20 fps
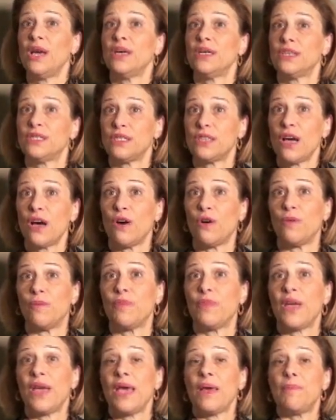So
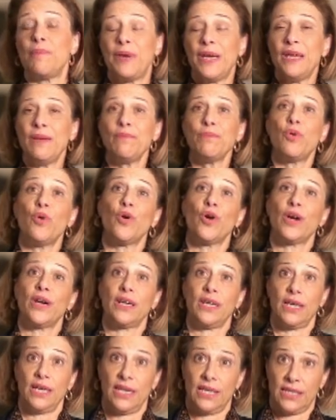being
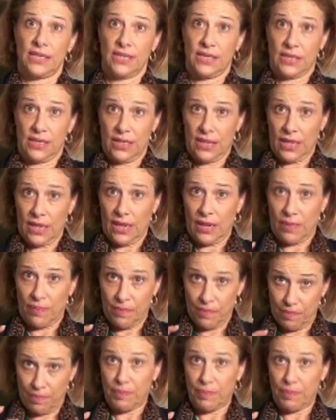bored is a